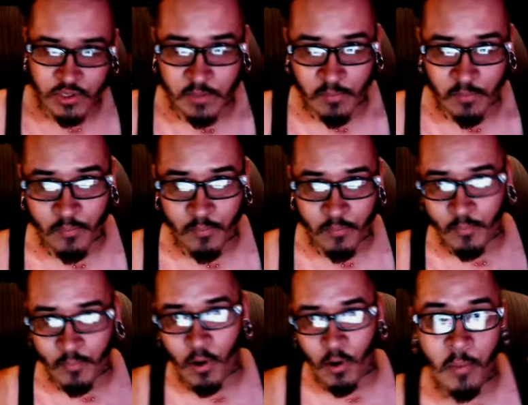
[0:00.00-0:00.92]
and
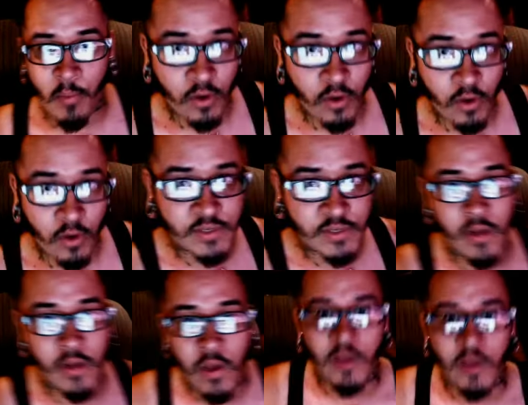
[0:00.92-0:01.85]
promos and
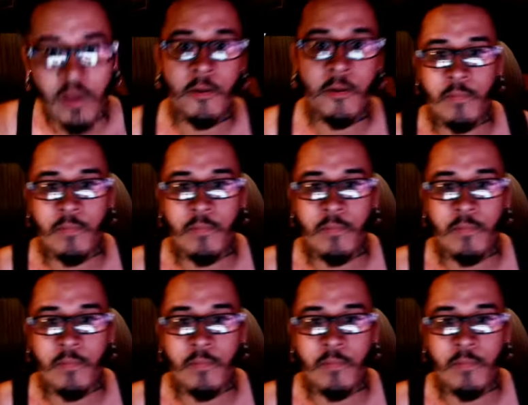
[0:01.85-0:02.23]
you